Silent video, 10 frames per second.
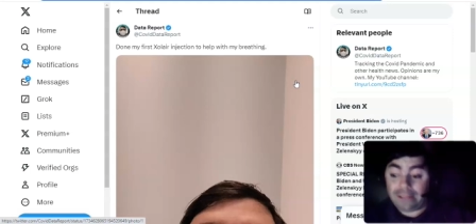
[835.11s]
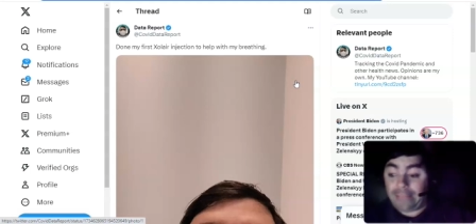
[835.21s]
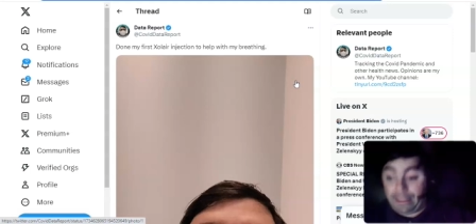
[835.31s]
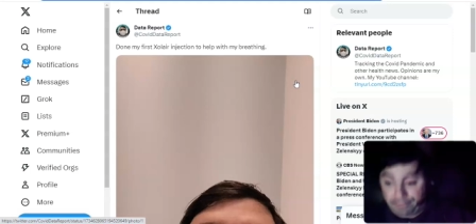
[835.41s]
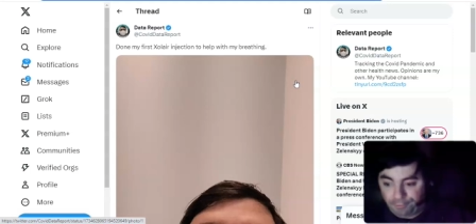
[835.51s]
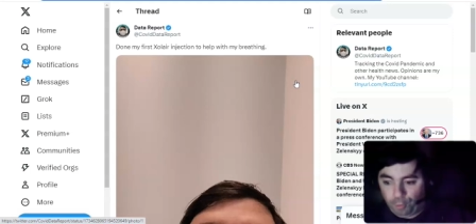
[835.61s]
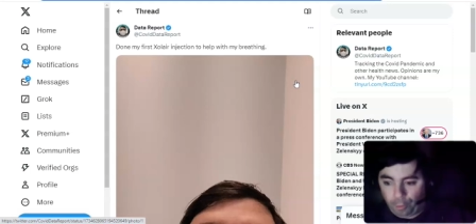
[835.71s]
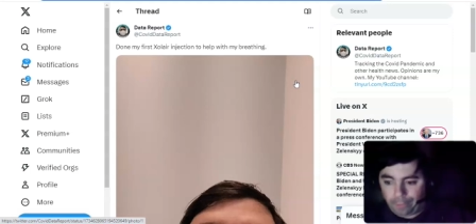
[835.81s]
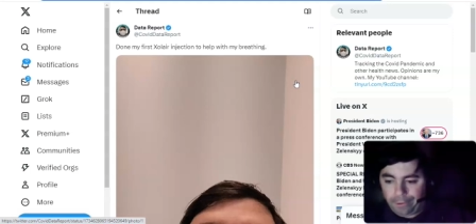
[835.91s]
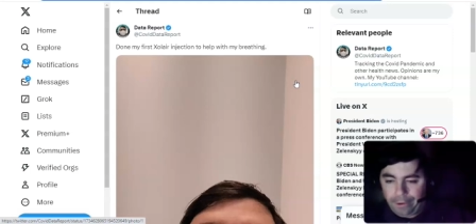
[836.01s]
Day
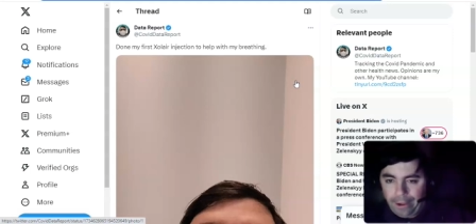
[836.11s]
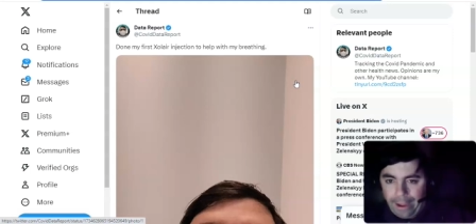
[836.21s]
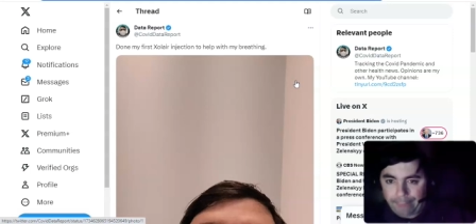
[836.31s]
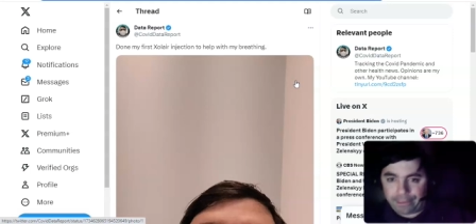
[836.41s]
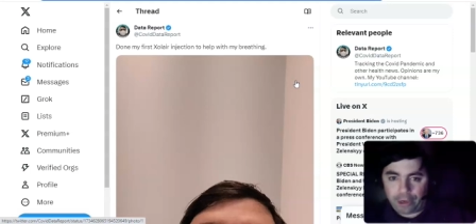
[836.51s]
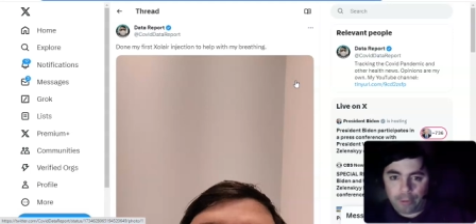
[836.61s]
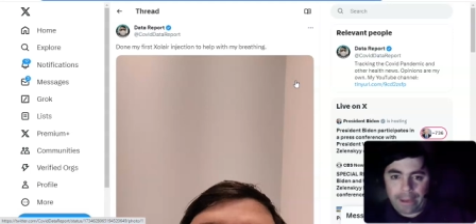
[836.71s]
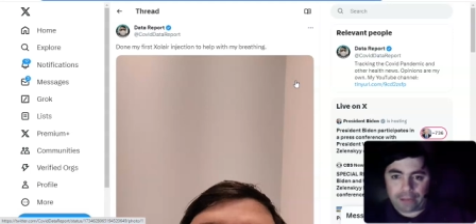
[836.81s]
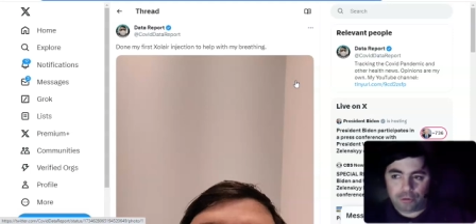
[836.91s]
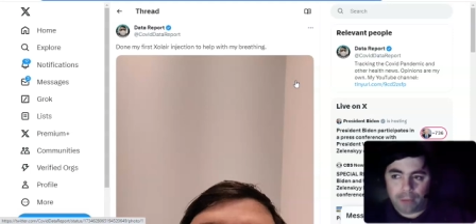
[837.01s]
before, I happen to go
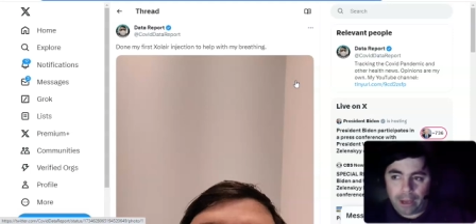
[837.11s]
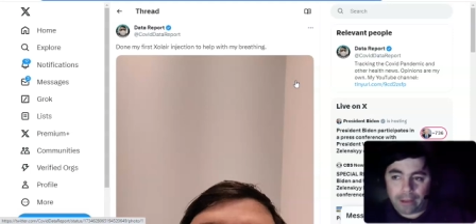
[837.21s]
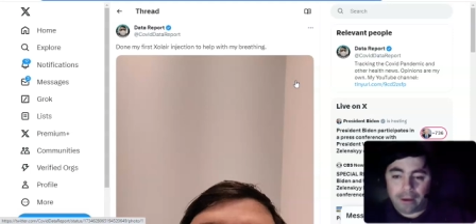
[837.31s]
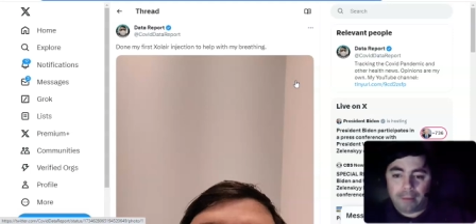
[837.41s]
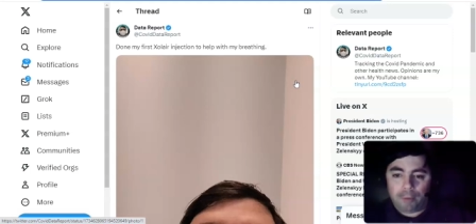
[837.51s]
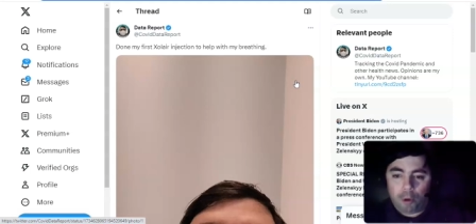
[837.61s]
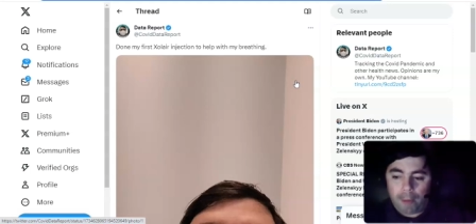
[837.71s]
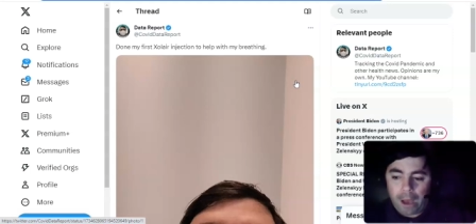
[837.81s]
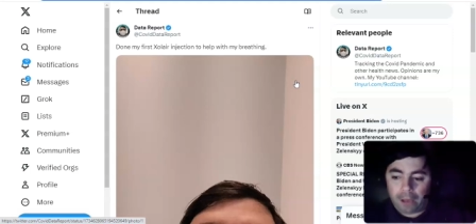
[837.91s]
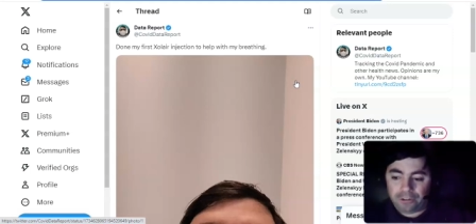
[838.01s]
back to my
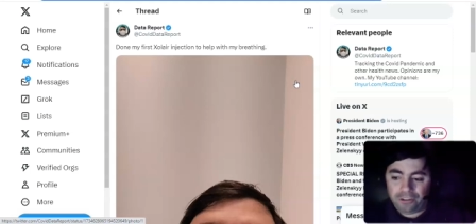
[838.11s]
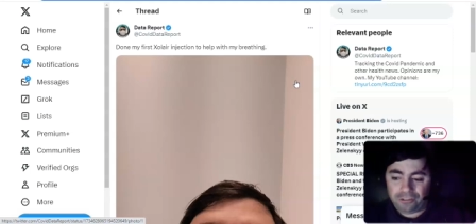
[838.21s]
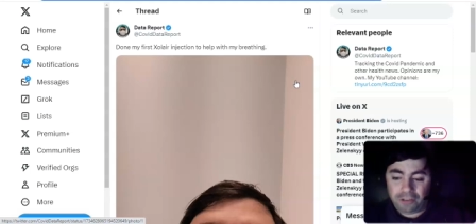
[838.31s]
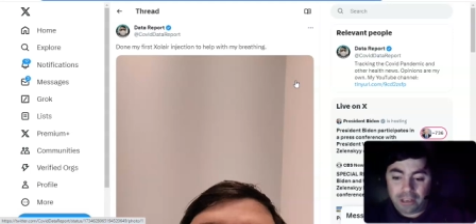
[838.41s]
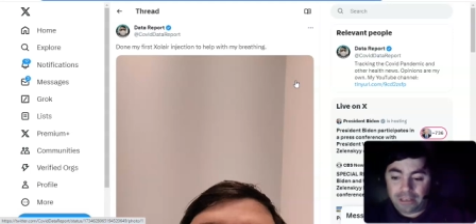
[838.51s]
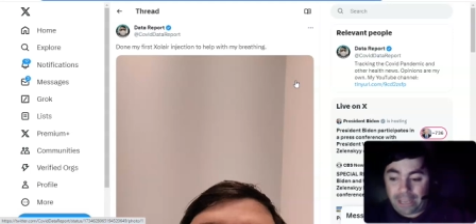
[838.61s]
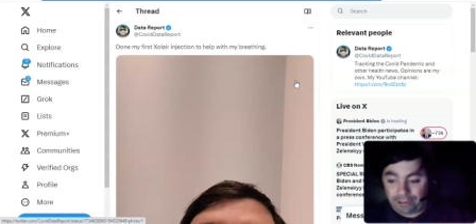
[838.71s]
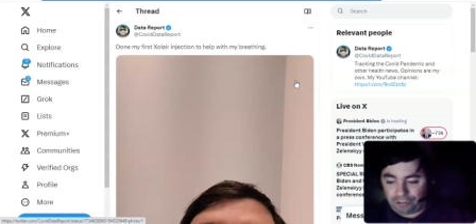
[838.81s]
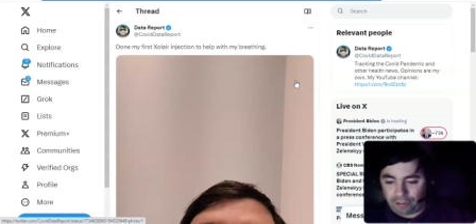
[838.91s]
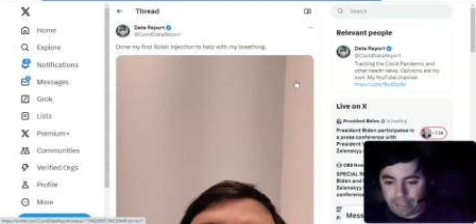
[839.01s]
pulmonologist,
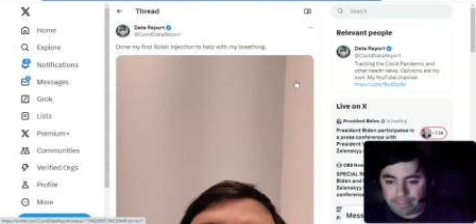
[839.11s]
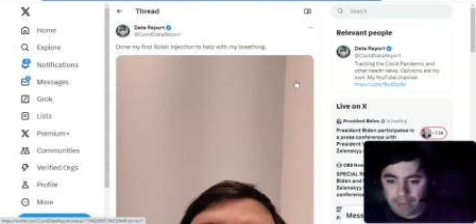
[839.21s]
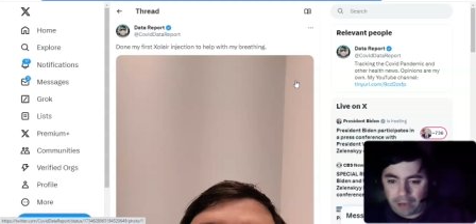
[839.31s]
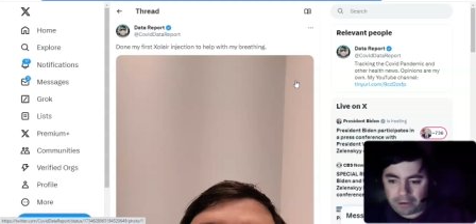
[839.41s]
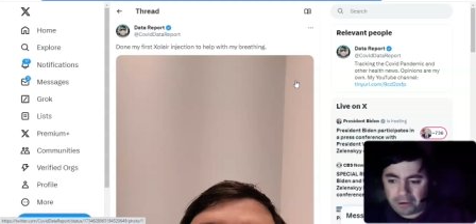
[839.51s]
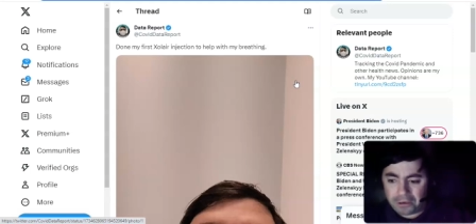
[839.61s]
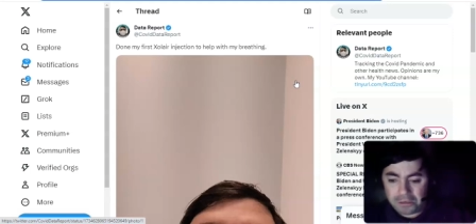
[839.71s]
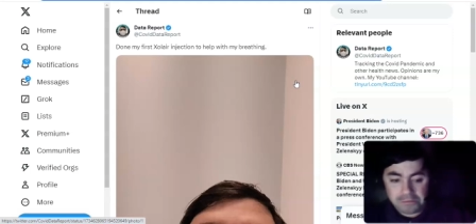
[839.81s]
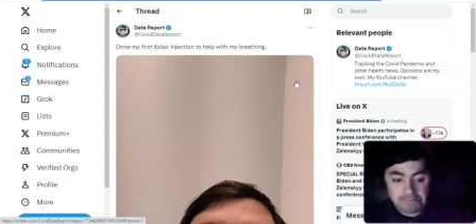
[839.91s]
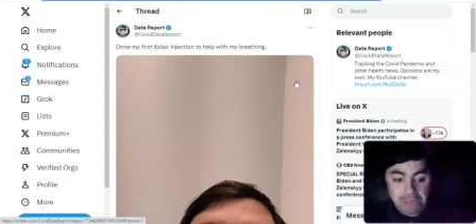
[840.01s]
/sleep doctor,
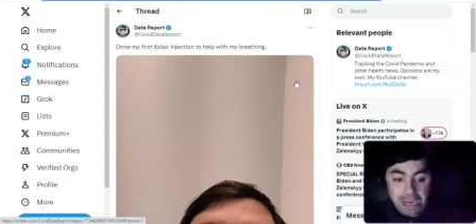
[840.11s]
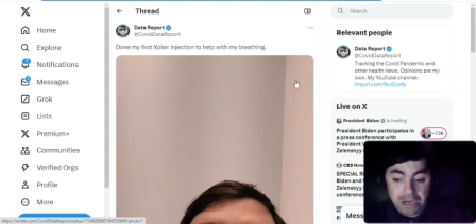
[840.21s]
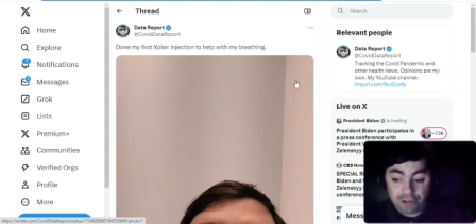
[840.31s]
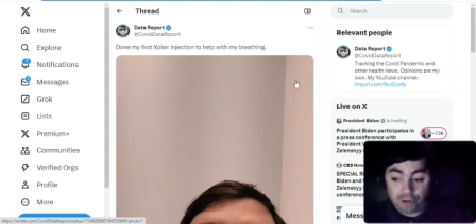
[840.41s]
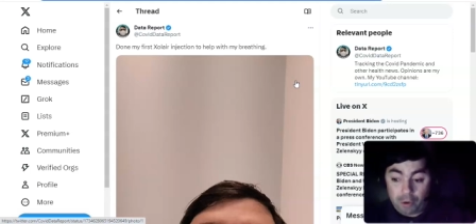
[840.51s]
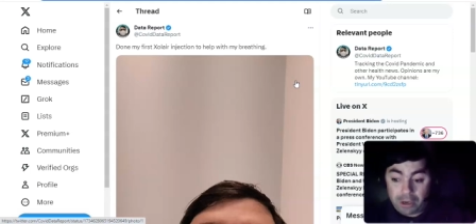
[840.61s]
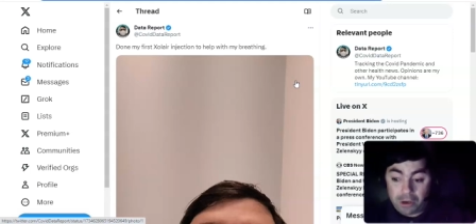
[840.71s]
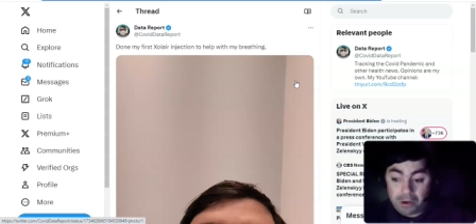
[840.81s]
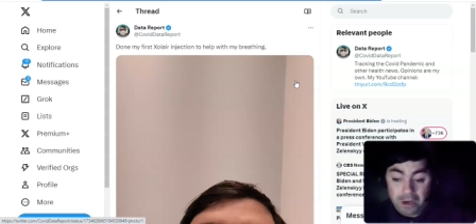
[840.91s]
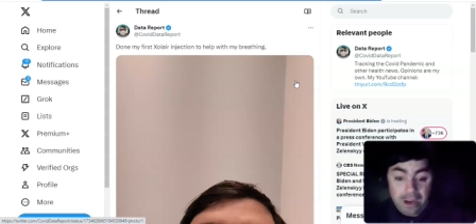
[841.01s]
and it's going
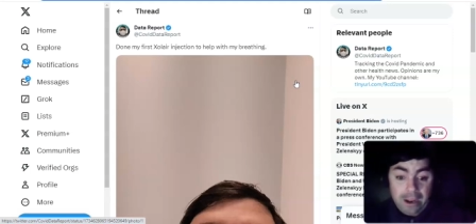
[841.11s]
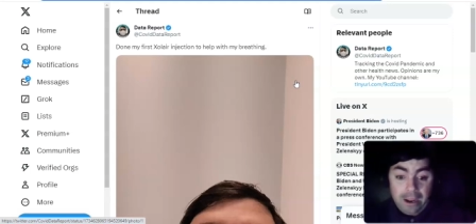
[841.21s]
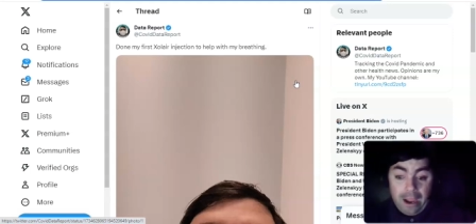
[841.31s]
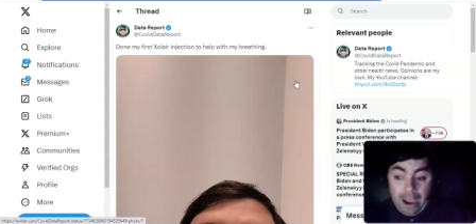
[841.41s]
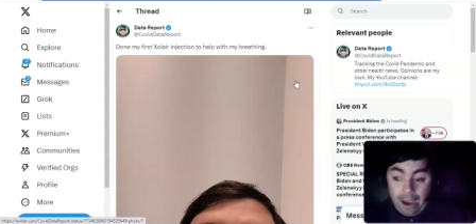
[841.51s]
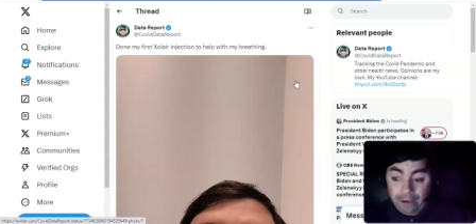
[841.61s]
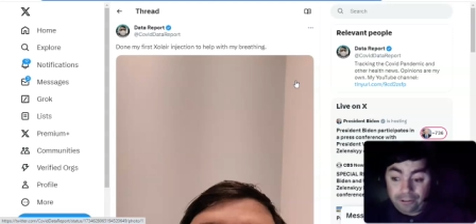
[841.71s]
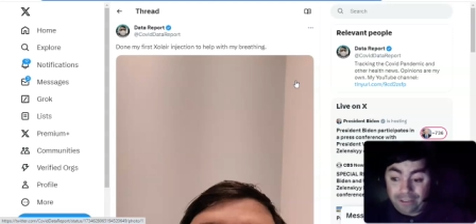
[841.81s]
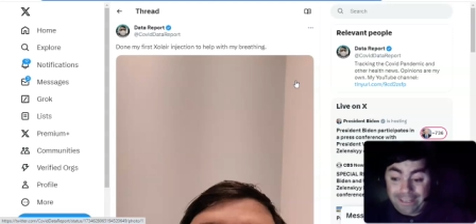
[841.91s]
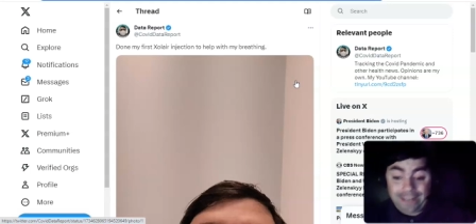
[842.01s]
good.
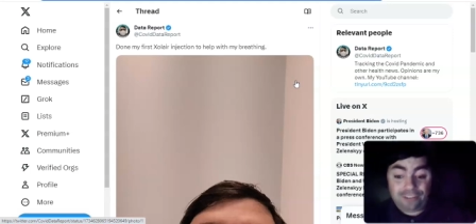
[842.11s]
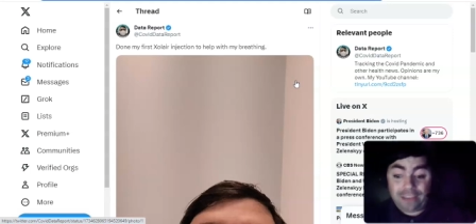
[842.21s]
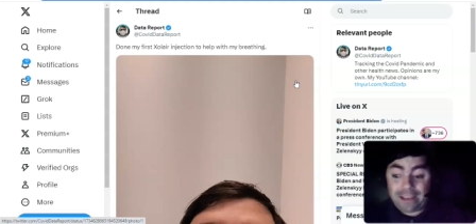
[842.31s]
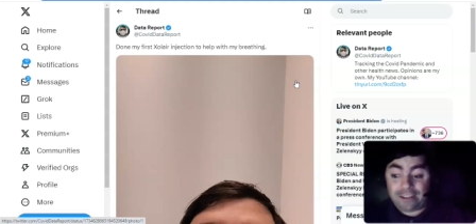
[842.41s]
Honestly, they say